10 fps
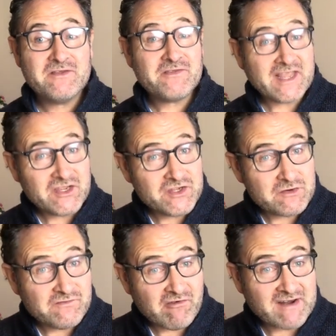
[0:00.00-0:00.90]
Thank you
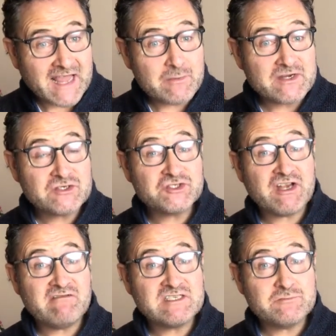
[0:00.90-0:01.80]
for allowing us
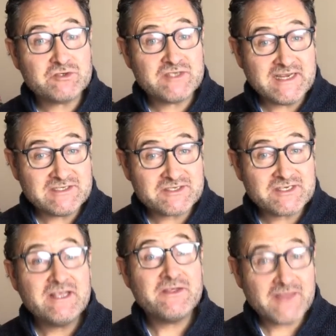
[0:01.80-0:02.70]
charitable status.
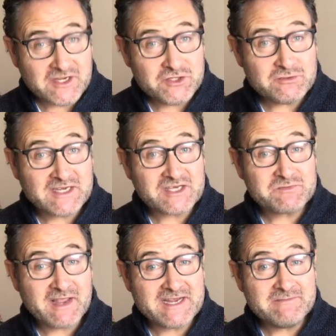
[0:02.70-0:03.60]
Thank you,
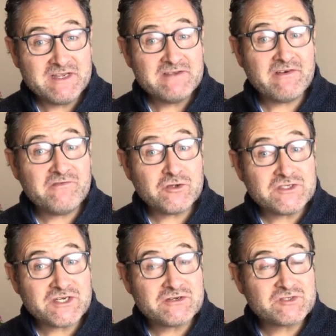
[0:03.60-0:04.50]
taxpayer, for
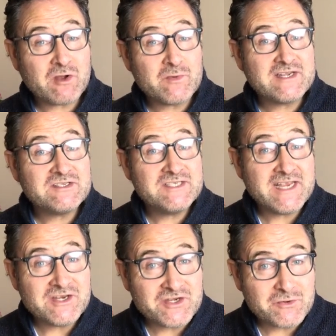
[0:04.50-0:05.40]
funding us while we
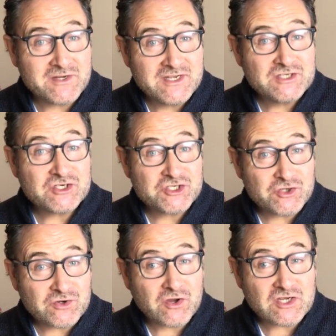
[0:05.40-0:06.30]
continue to
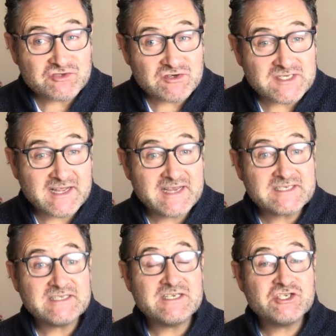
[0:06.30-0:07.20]
shun, ostracize
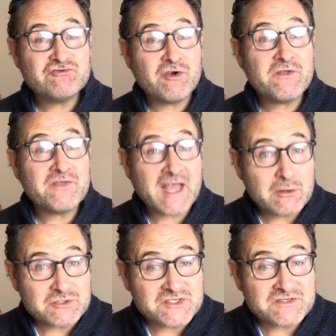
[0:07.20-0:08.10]
and destroy
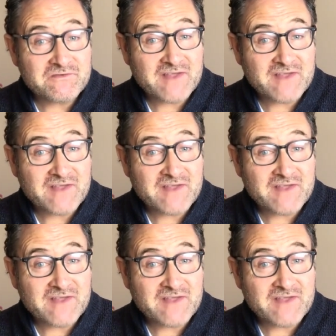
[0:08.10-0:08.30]
thousands of